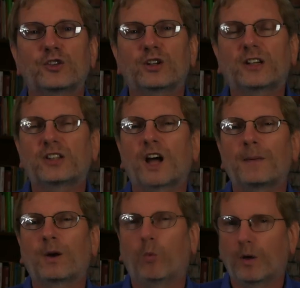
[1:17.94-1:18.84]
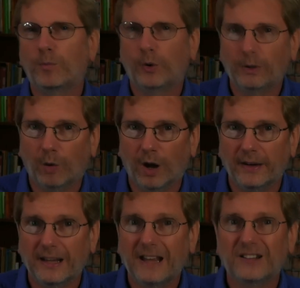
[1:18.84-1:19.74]
So look at topic
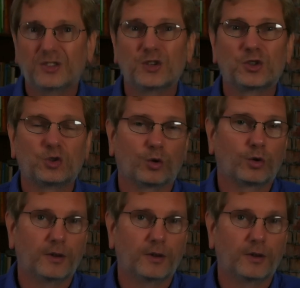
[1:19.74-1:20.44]
1.1 and its historical